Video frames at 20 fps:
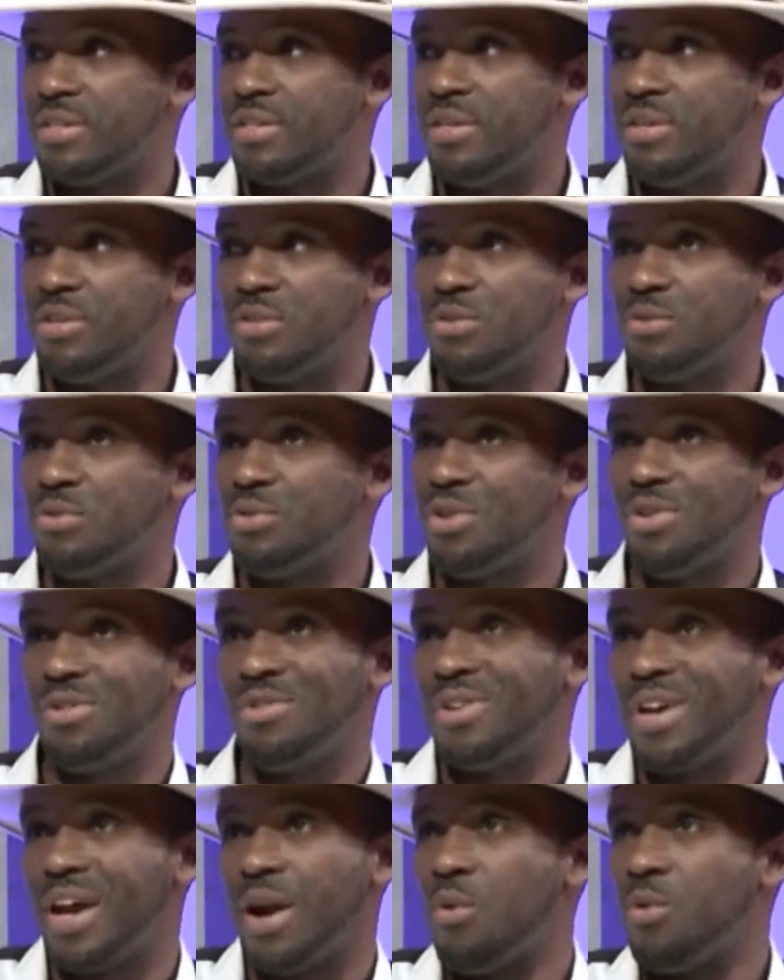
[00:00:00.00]
You know, don't
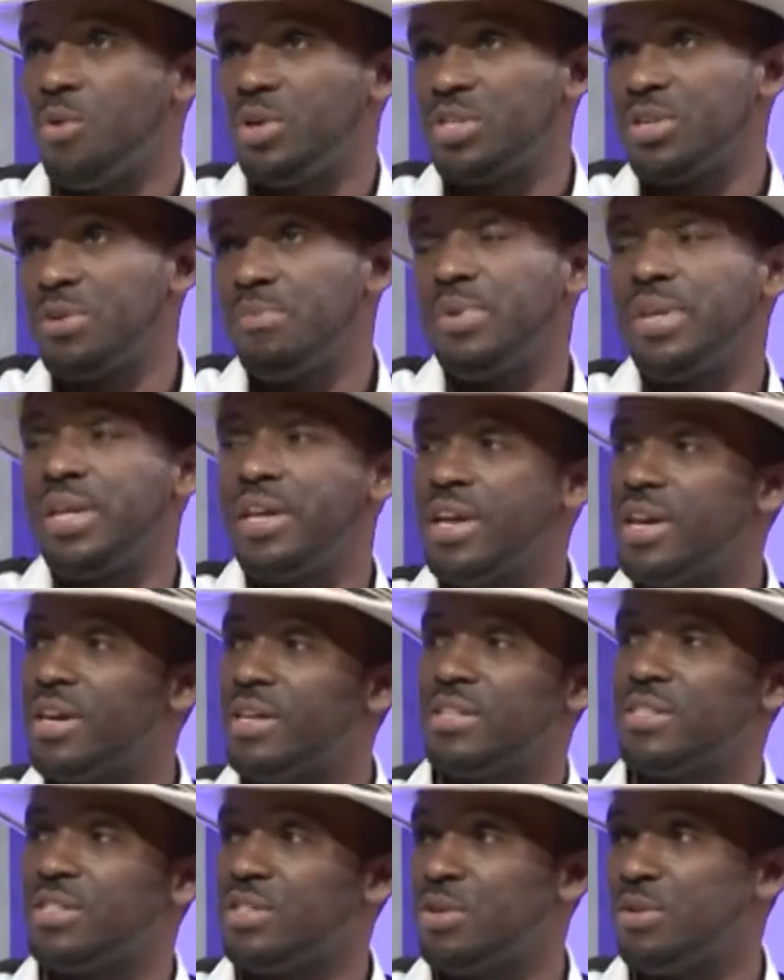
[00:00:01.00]
look at what
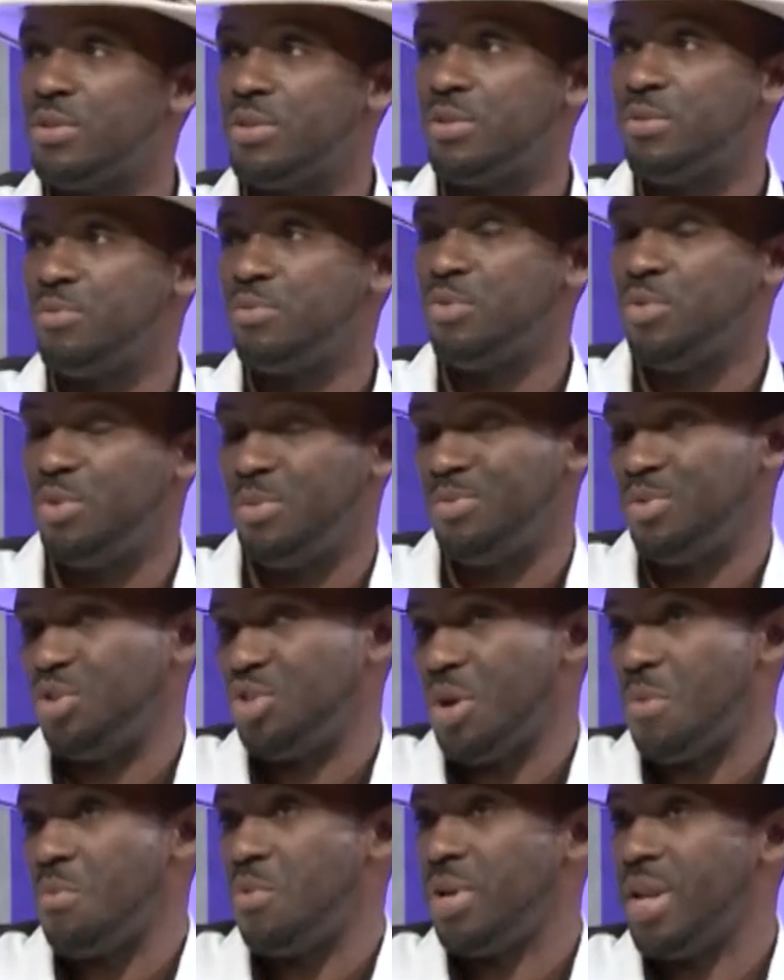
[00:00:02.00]

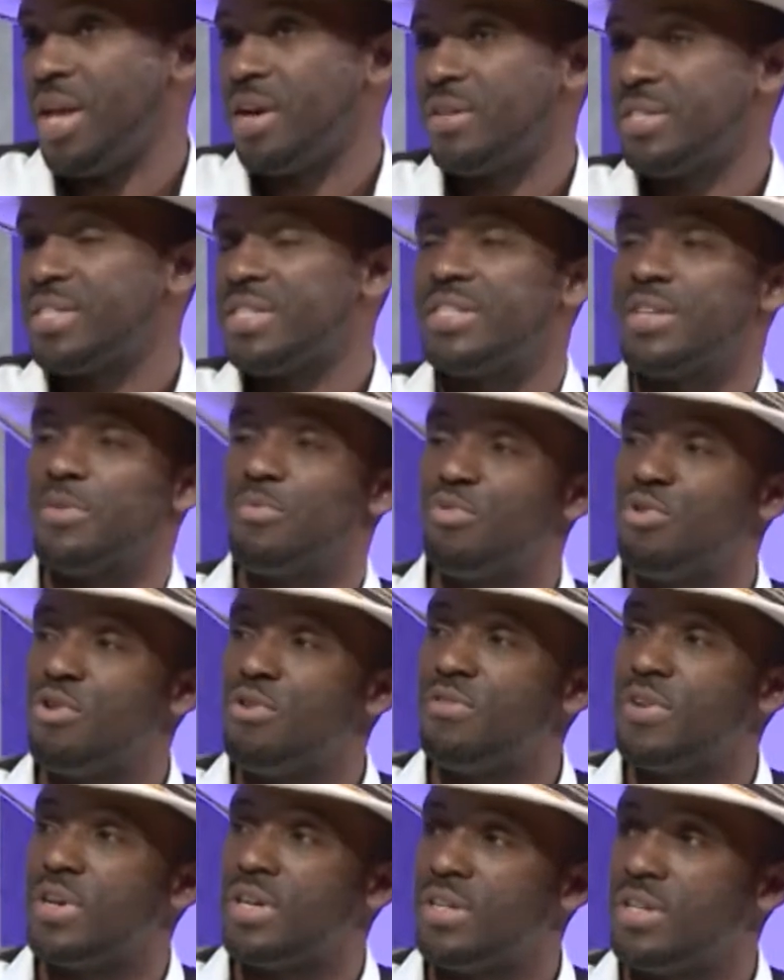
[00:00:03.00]
someone else's
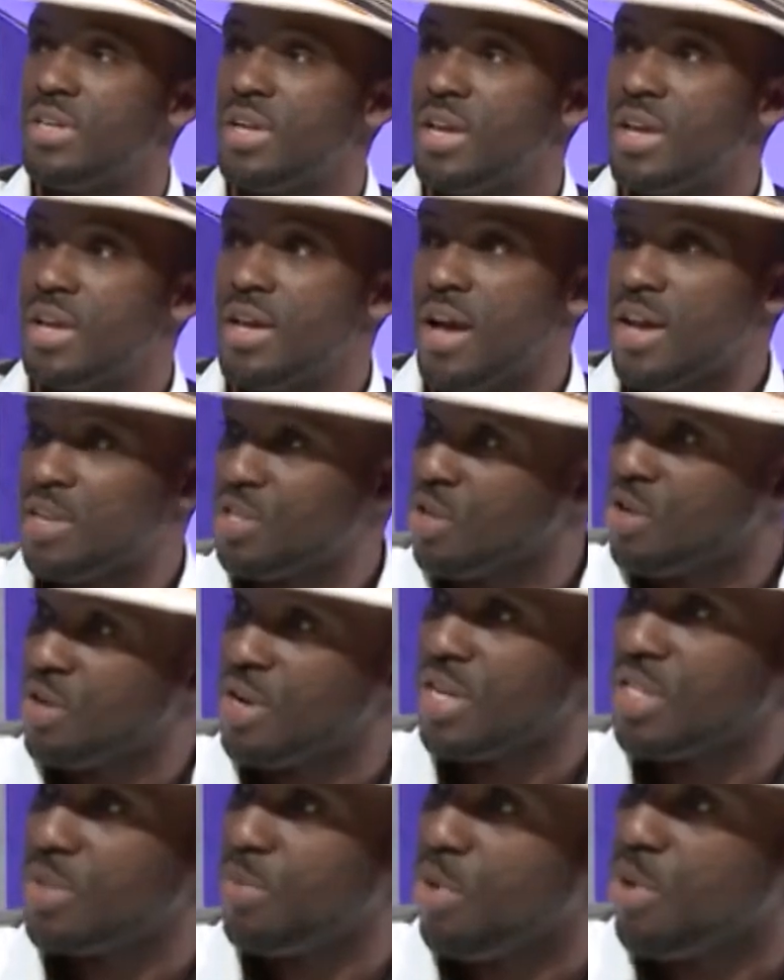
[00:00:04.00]
approval. As long
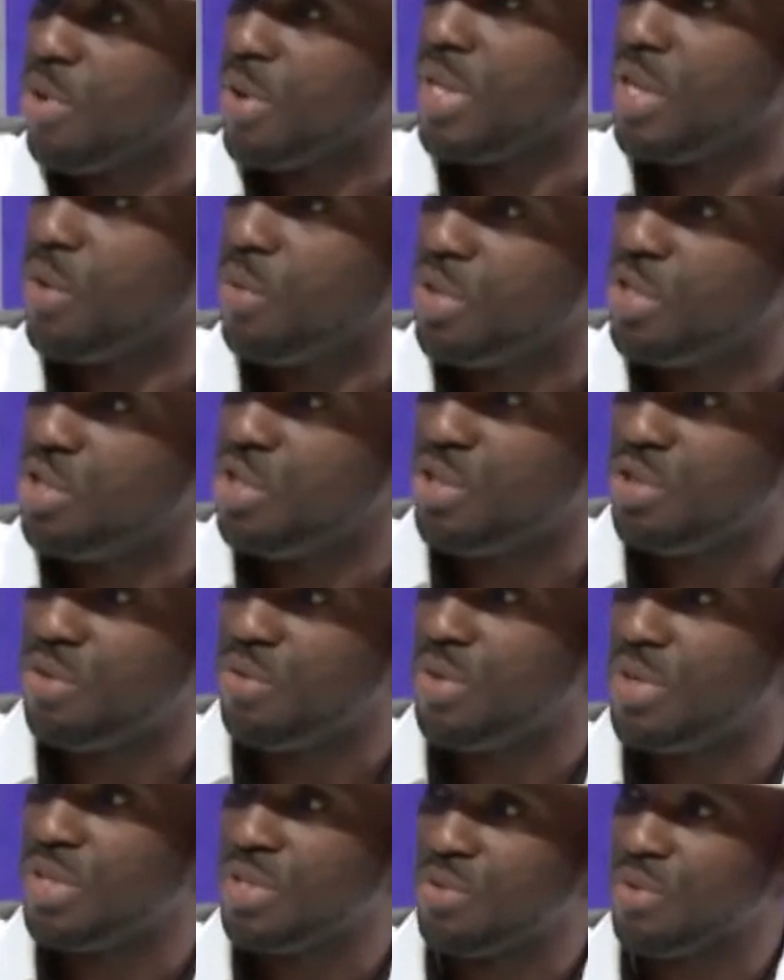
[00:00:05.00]
as morally what you're
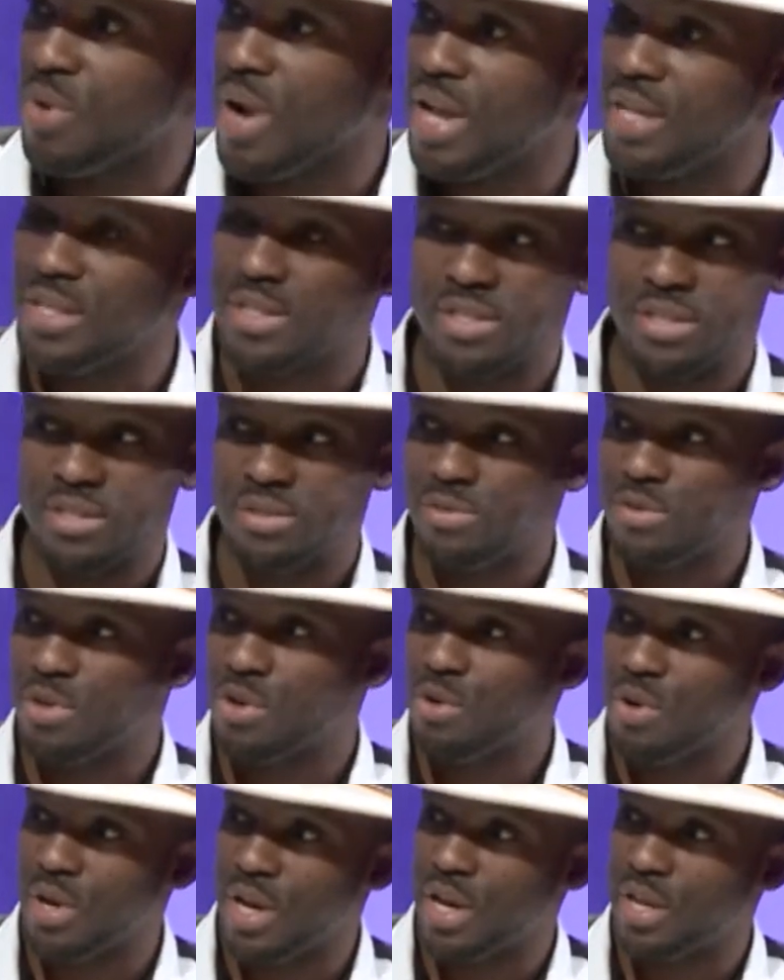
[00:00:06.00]
doing is right,
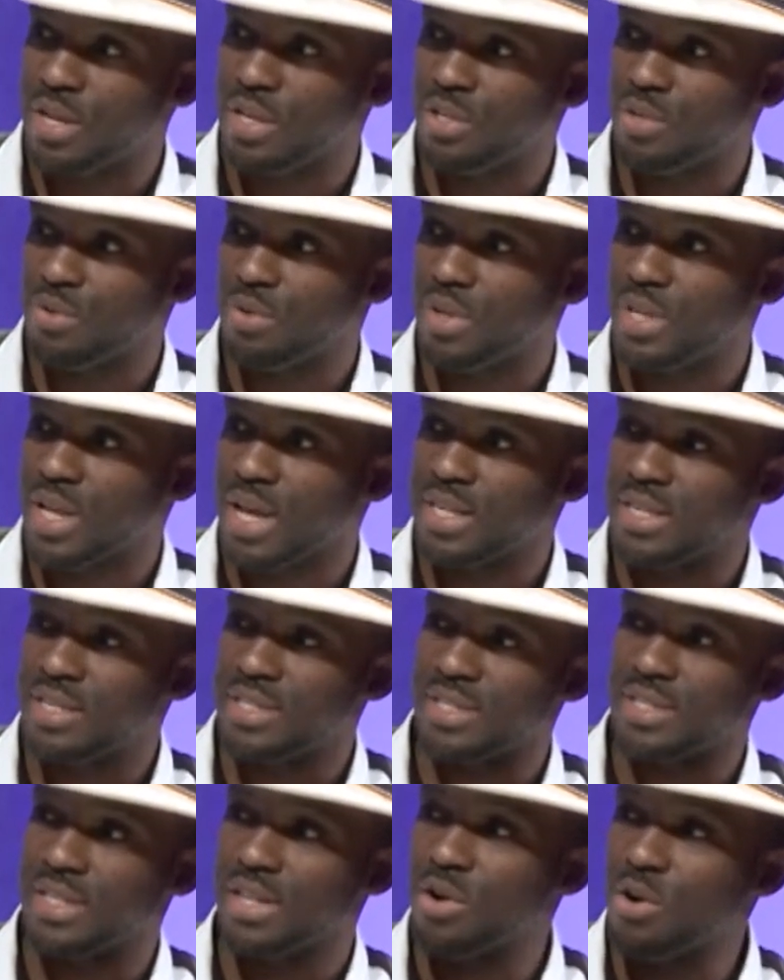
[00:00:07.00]
go ahead and do it.
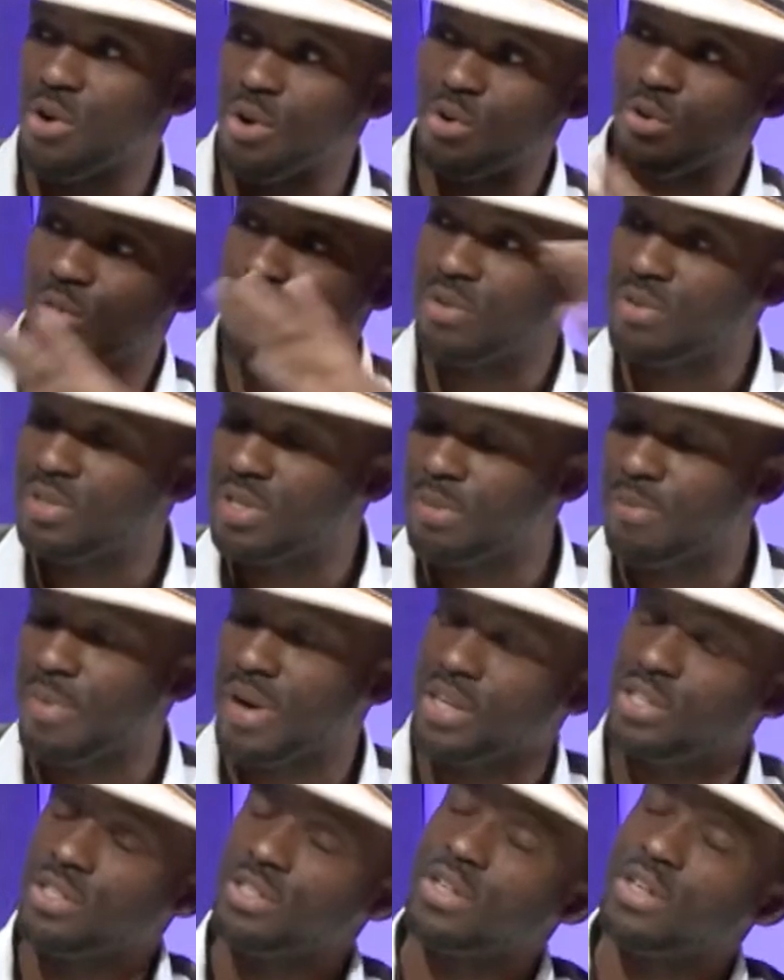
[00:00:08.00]
That's the whole
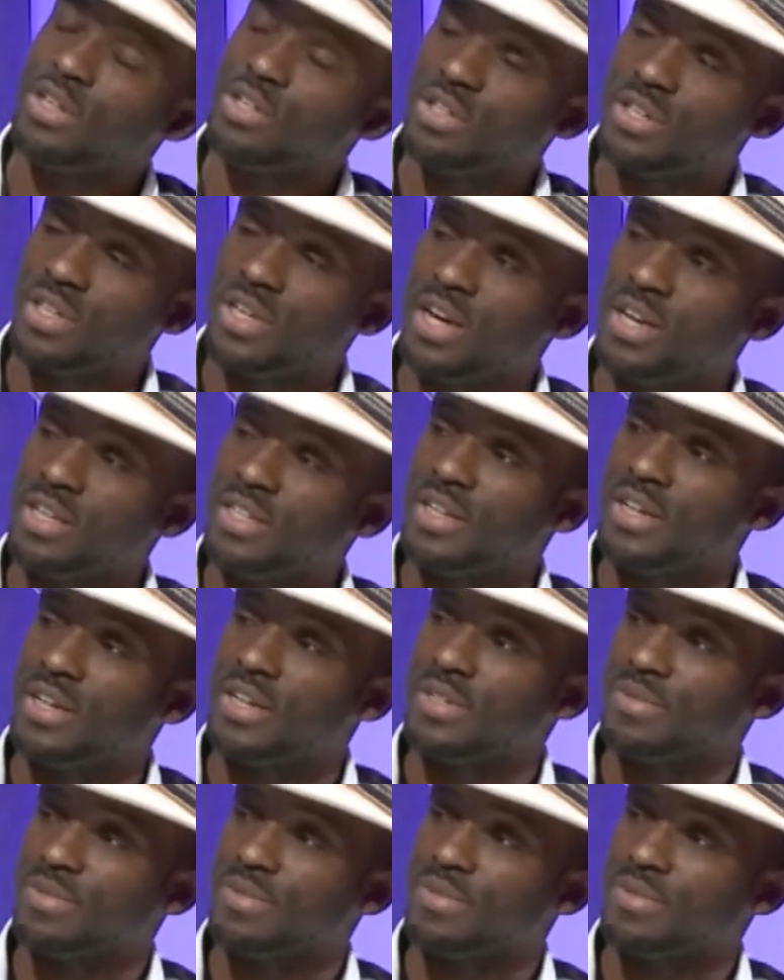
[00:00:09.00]
imagination idea.